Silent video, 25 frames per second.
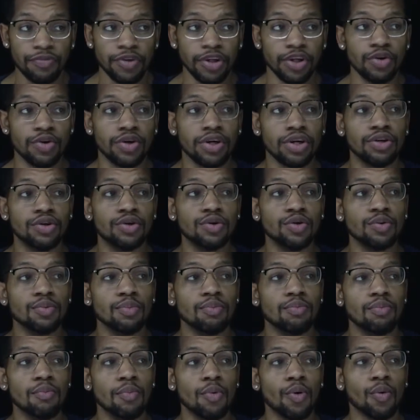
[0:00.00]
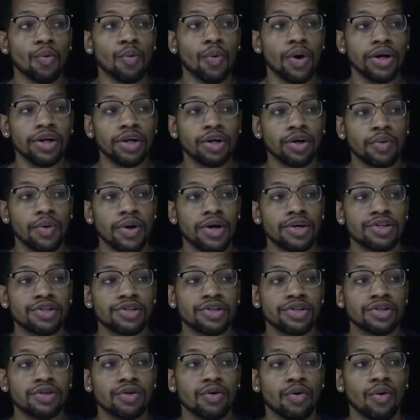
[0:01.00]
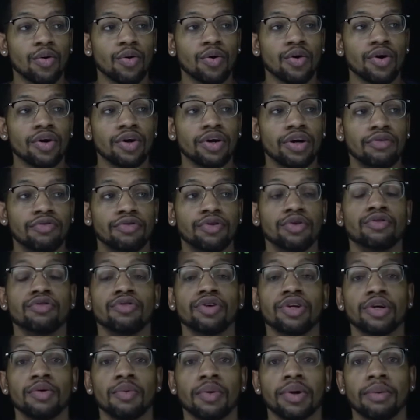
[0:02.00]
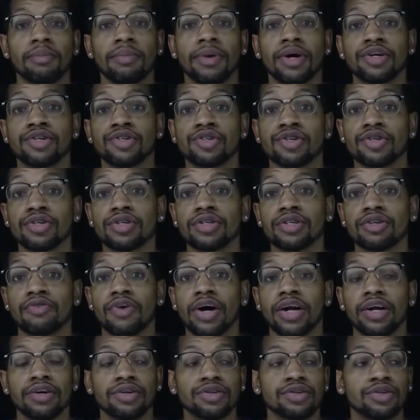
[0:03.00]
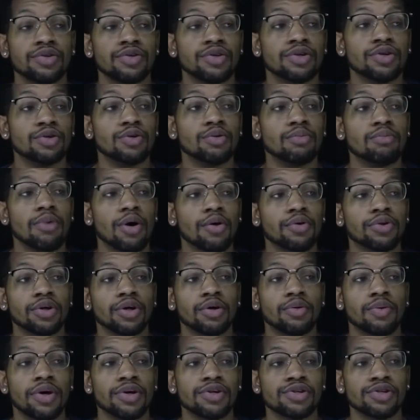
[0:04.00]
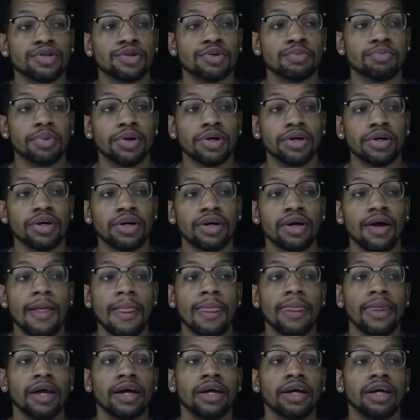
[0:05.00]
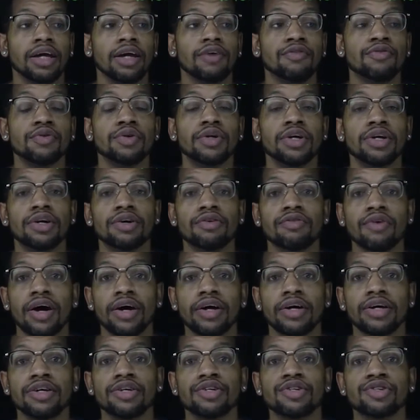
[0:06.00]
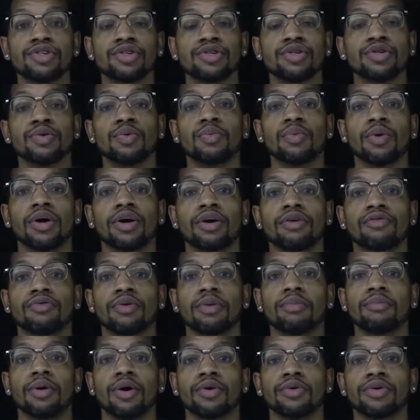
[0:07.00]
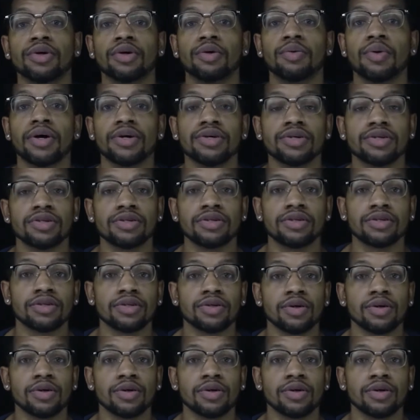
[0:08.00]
You can do one equation, or if you really want to make sure it's the right answer, you can do both equations. But if you did it right, it should work for both equations.